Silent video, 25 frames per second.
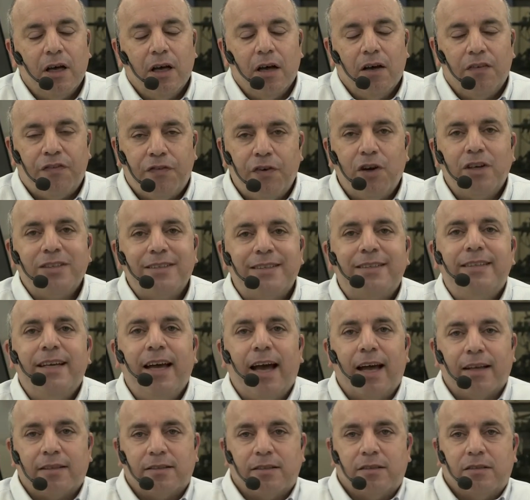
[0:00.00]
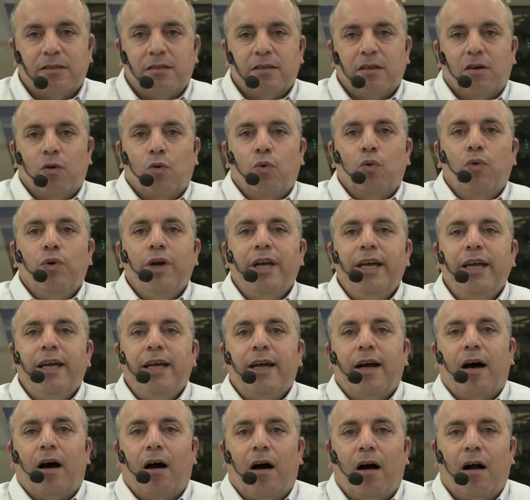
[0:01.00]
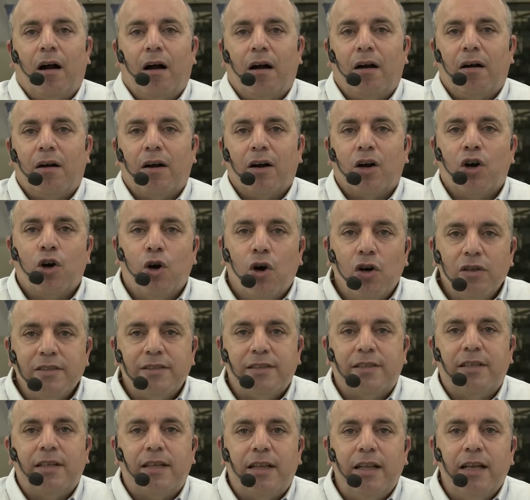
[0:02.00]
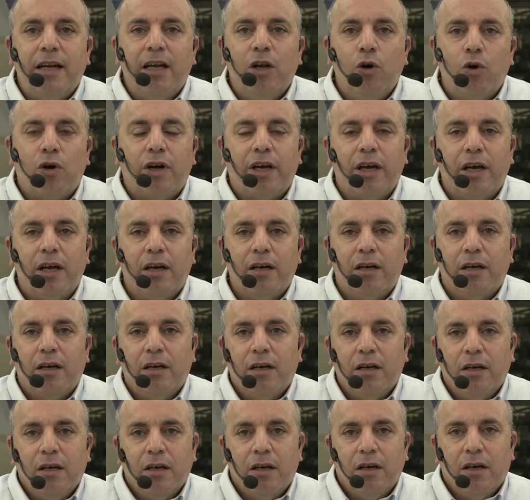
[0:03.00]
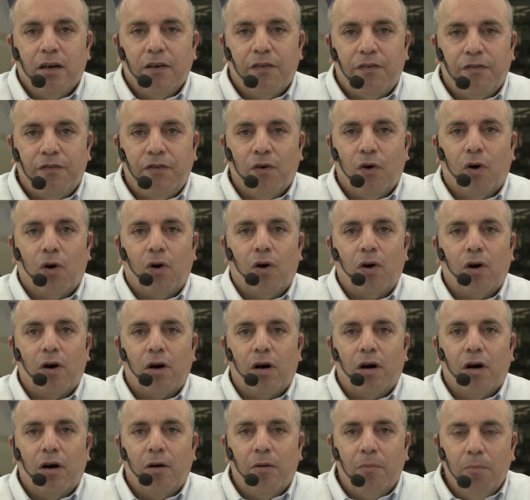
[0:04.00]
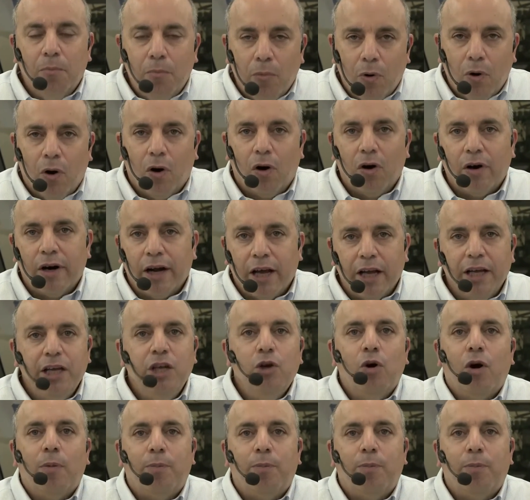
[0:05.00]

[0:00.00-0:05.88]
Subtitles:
First, yes, we are constantly looking for more and new